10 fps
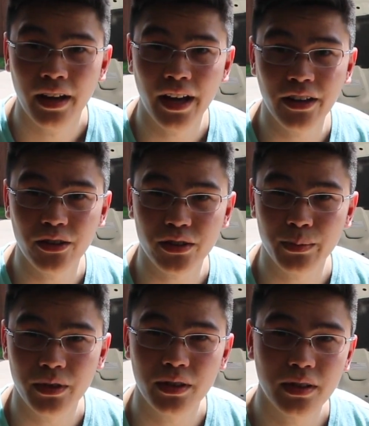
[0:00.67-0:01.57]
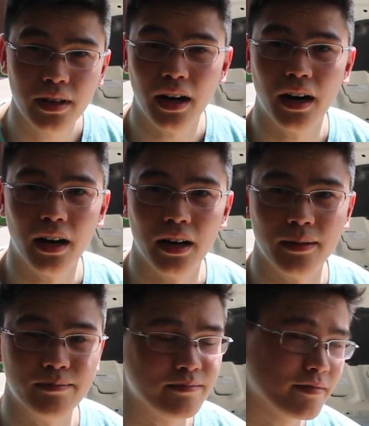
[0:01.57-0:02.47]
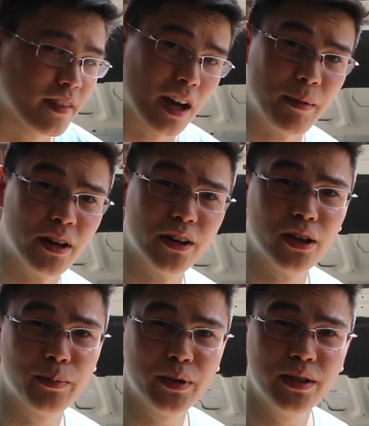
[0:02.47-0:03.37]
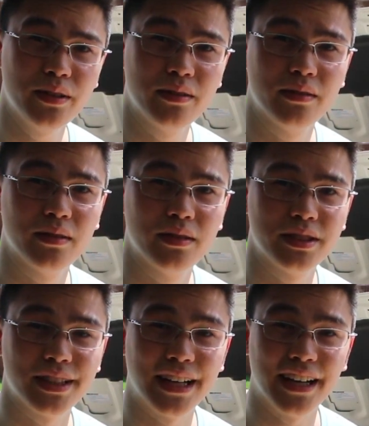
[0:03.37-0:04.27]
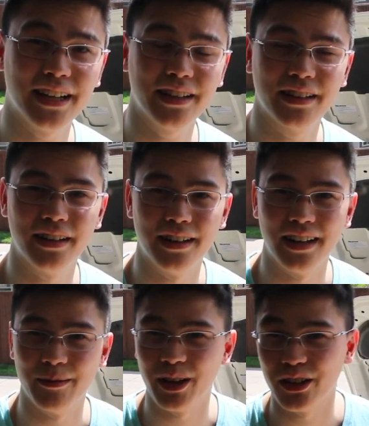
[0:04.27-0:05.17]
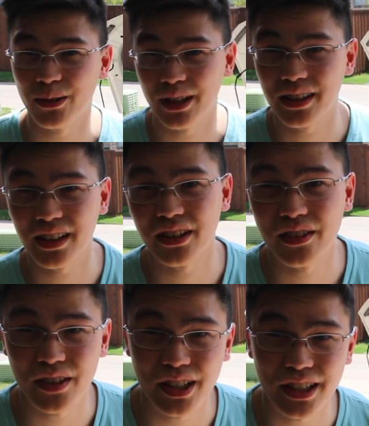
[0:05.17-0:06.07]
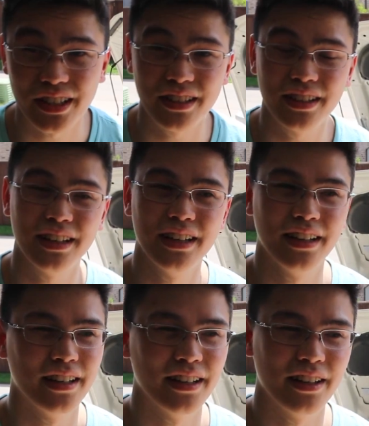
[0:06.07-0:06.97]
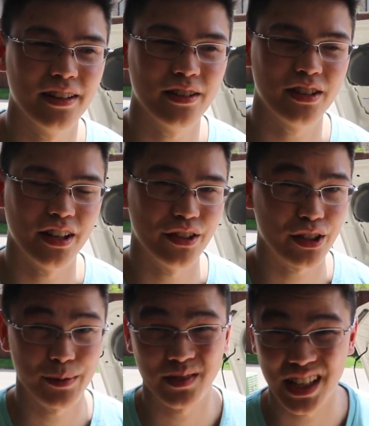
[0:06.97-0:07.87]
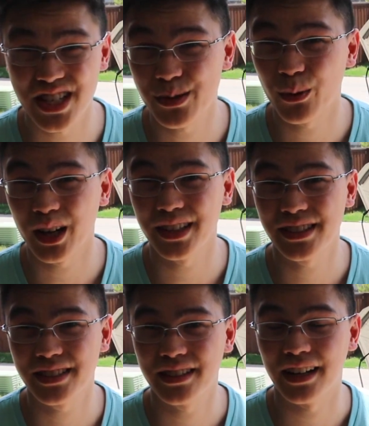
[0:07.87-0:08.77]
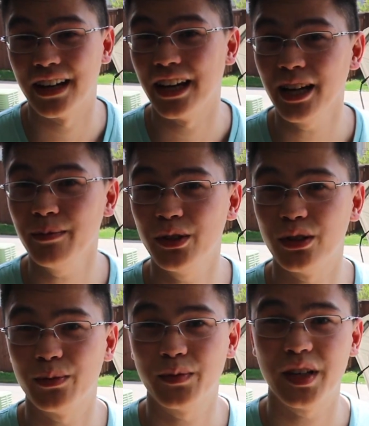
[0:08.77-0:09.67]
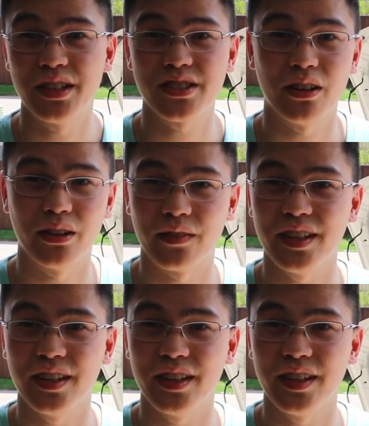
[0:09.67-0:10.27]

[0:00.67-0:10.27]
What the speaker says: Hey YouTube, got my hood open today. I'm not doing anything under the hood in terms of engine wise. I am installing